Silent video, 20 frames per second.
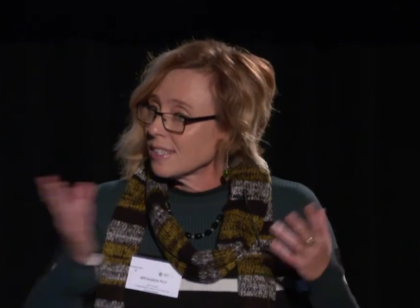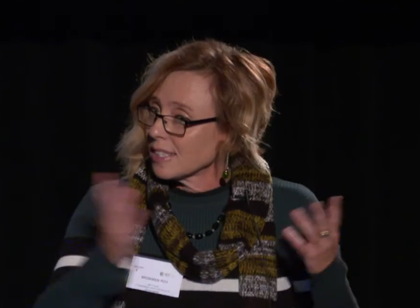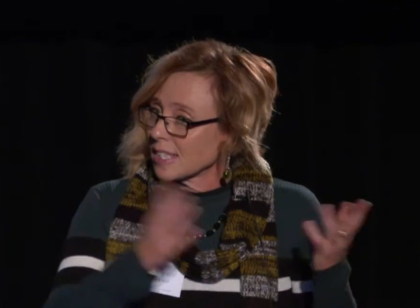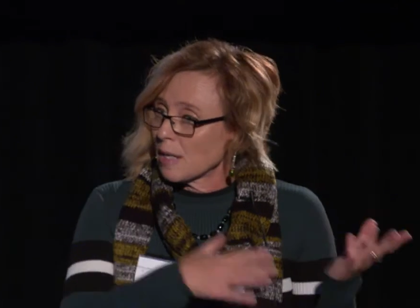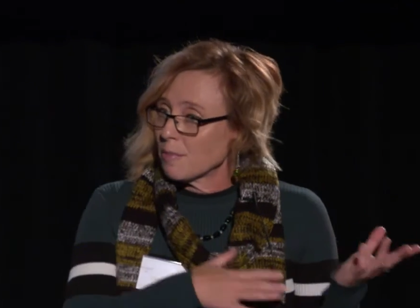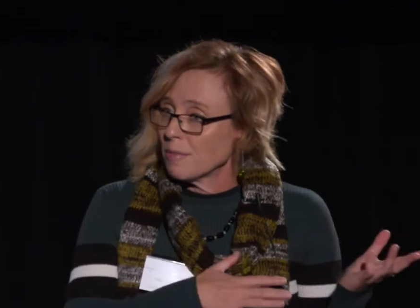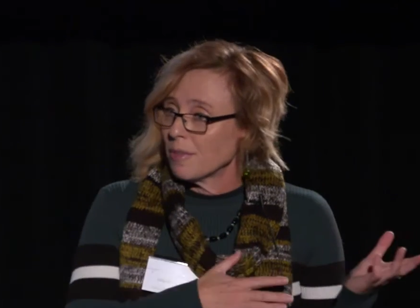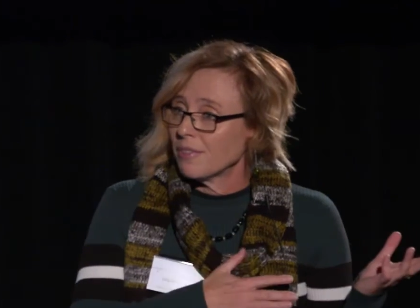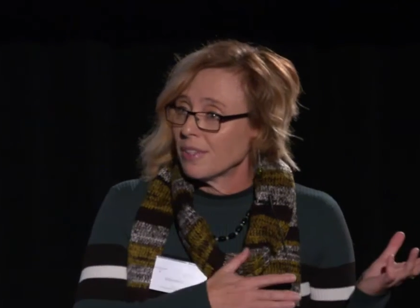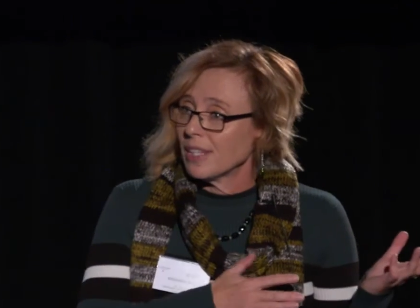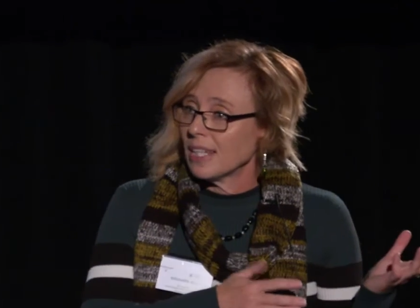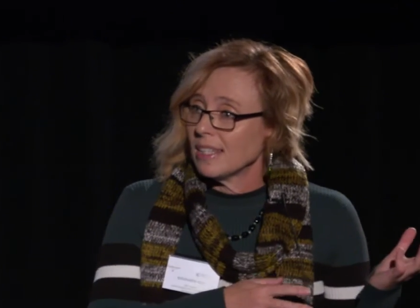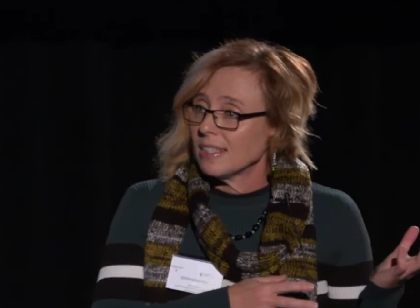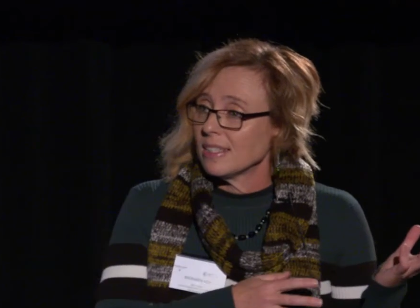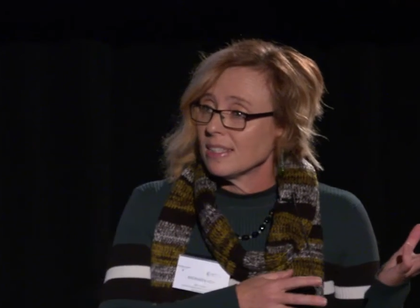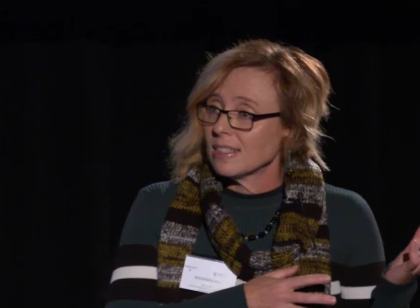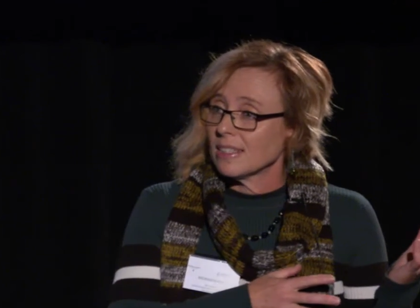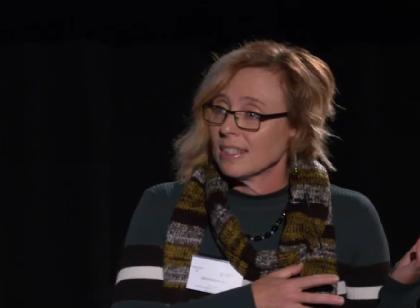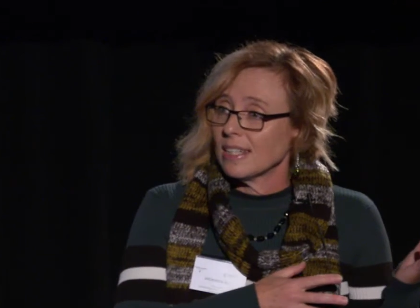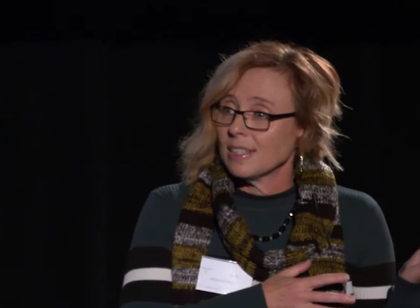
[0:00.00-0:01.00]
some of their
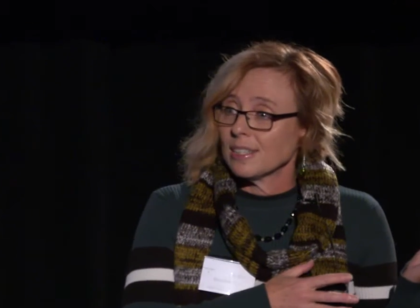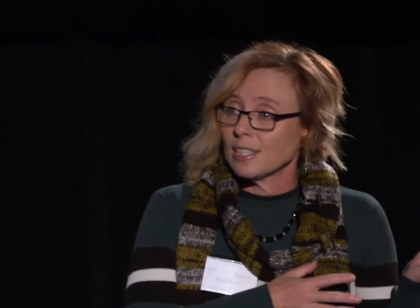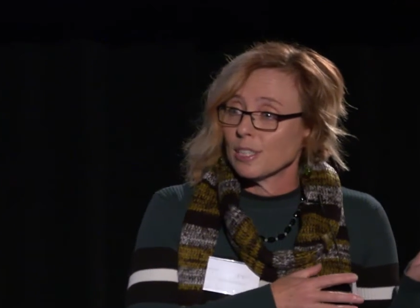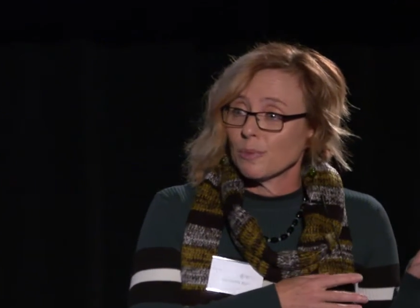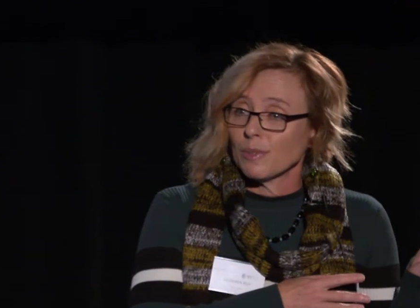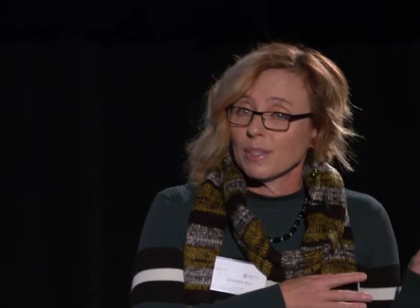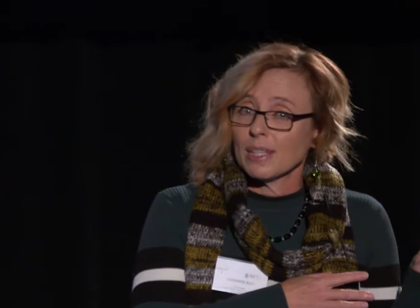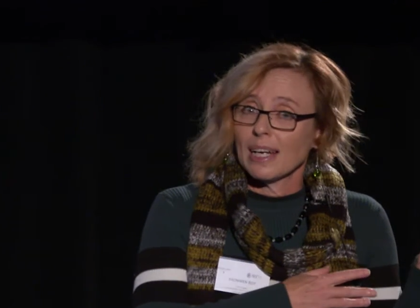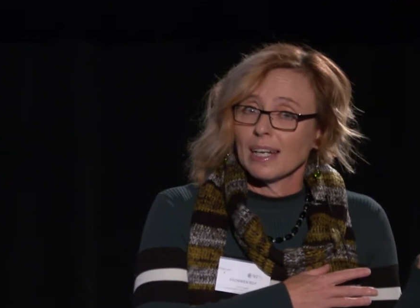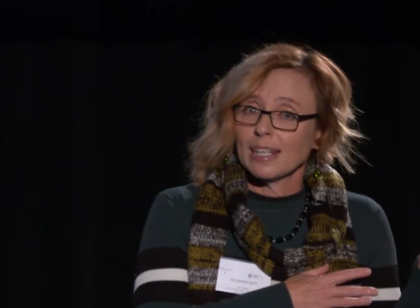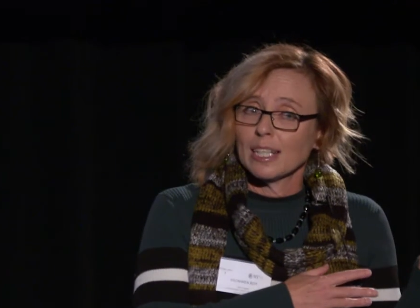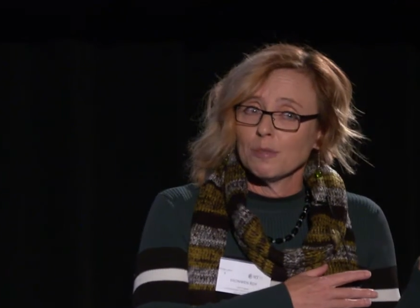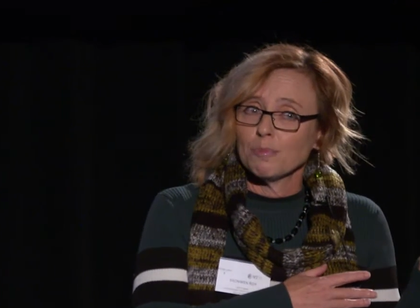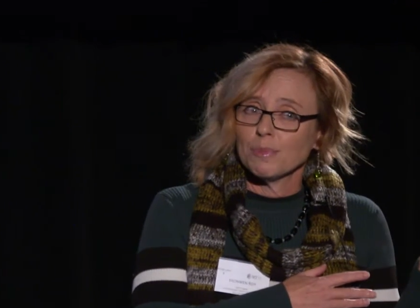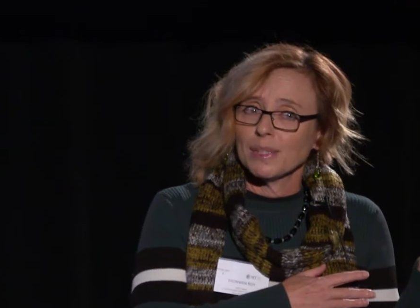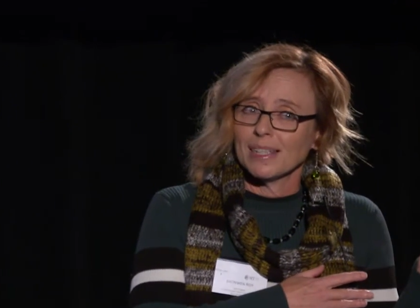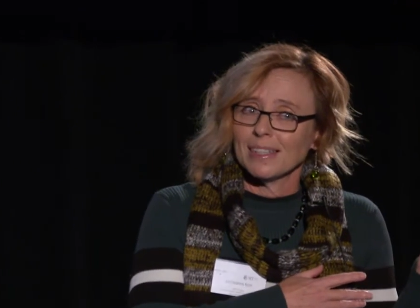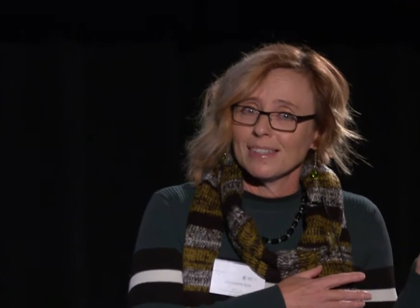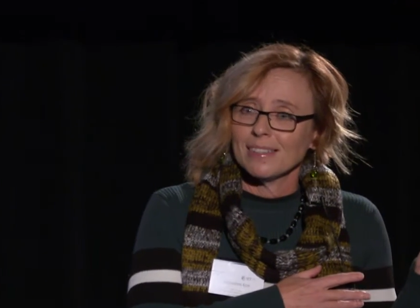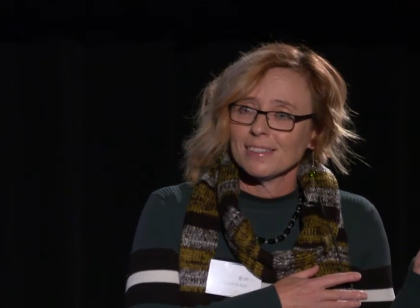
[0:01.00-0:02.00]
diseases with
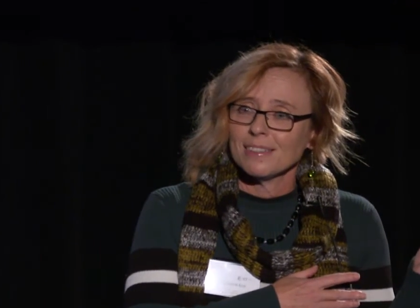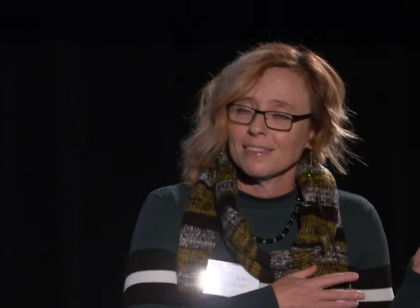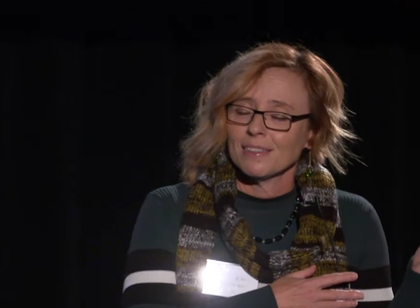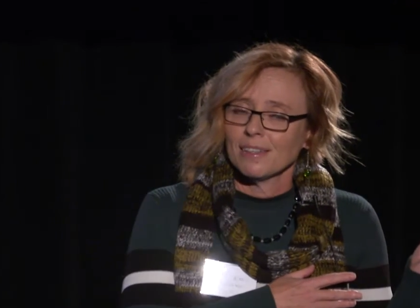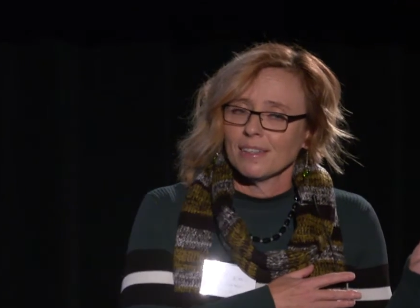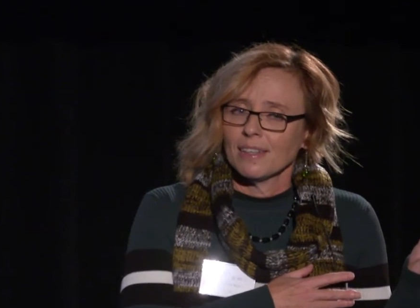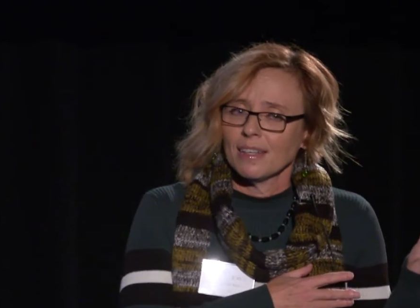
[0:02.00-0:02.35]
honeybees,